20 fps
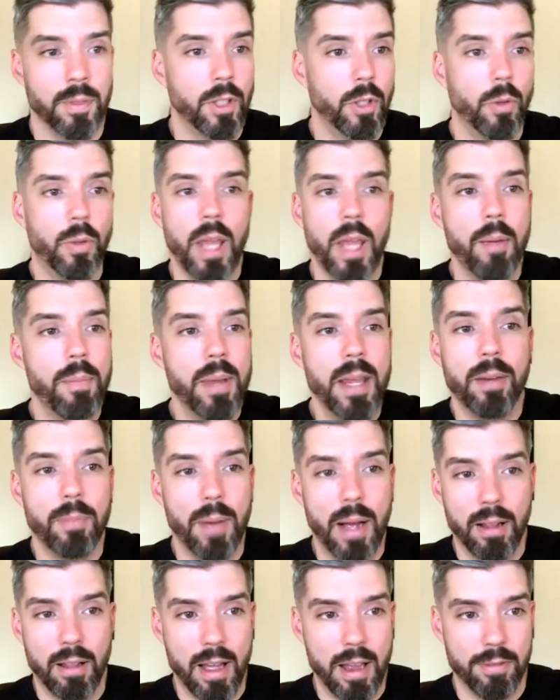You can't be in
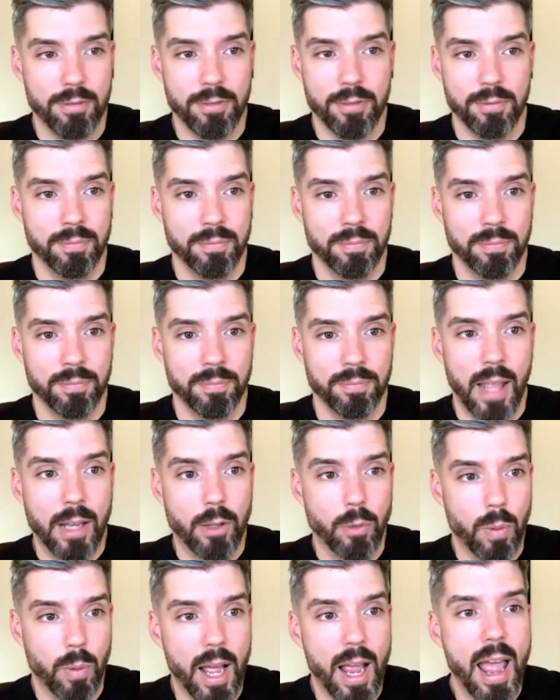my life.
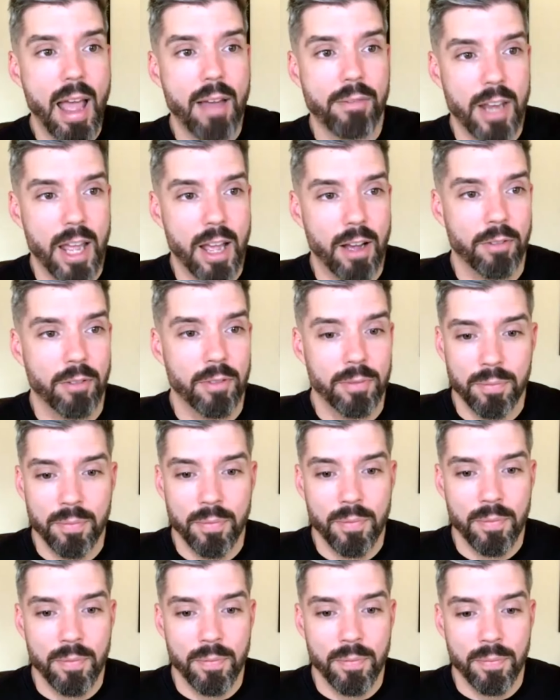That's what I have now.
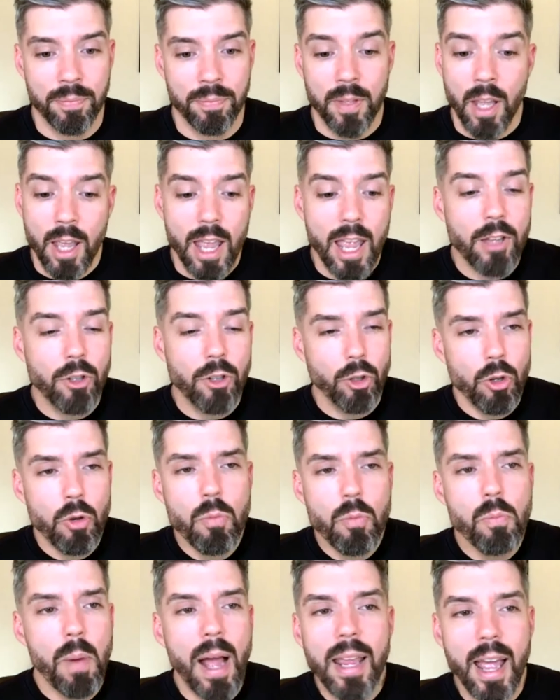And you
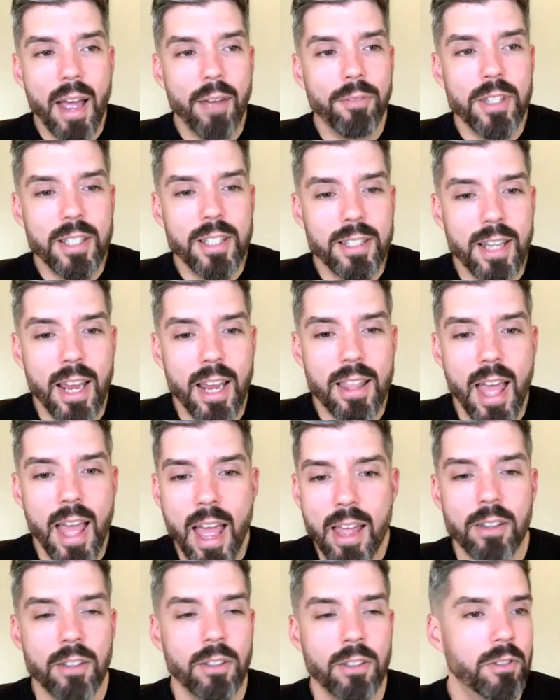might have to say
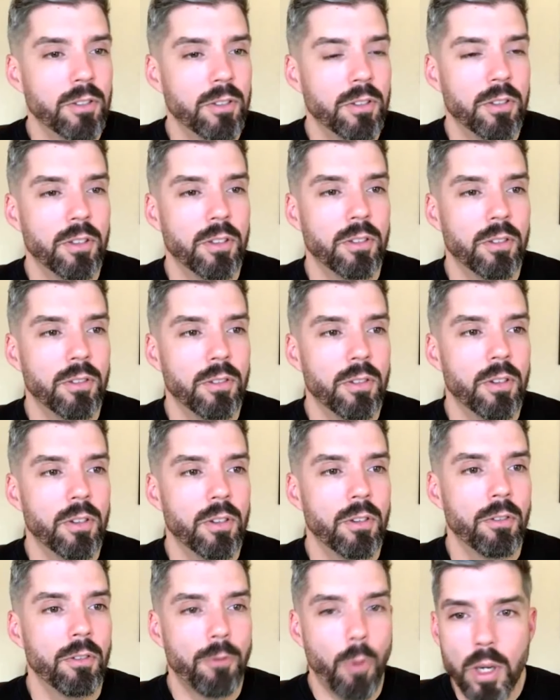that
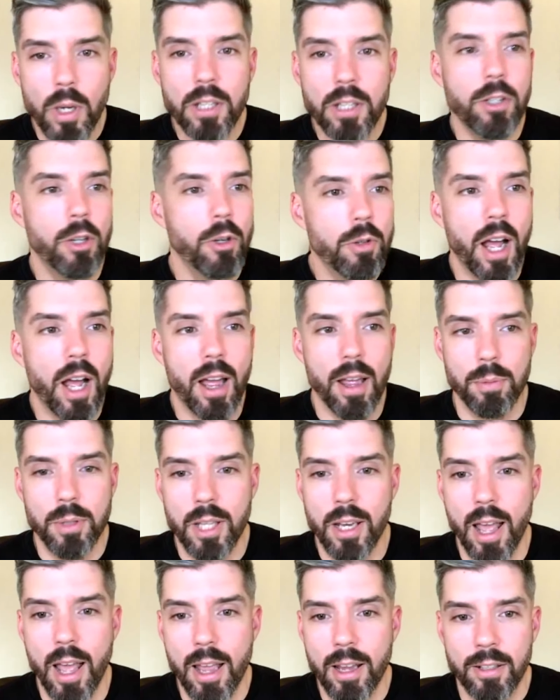42 times
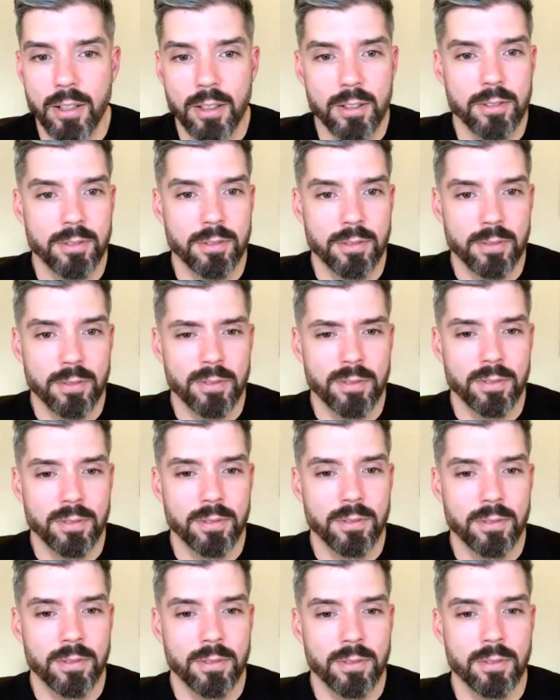today.
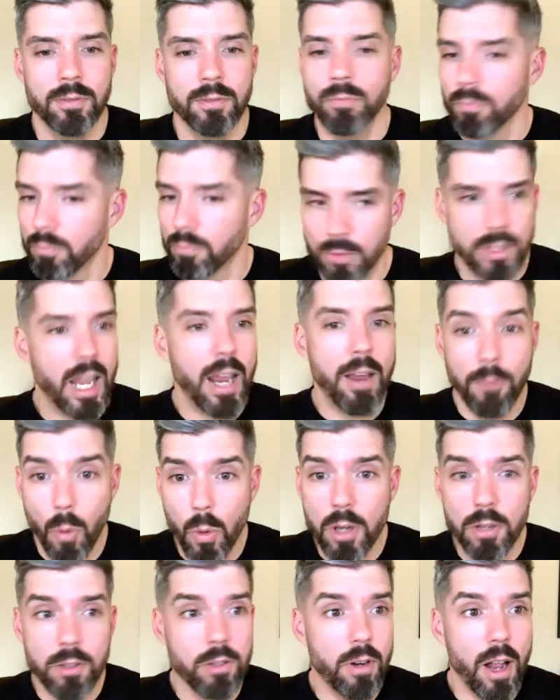Say it
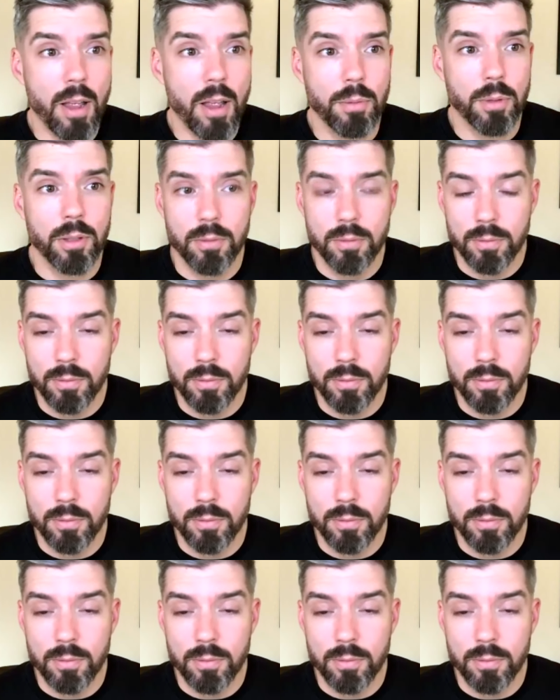42 times.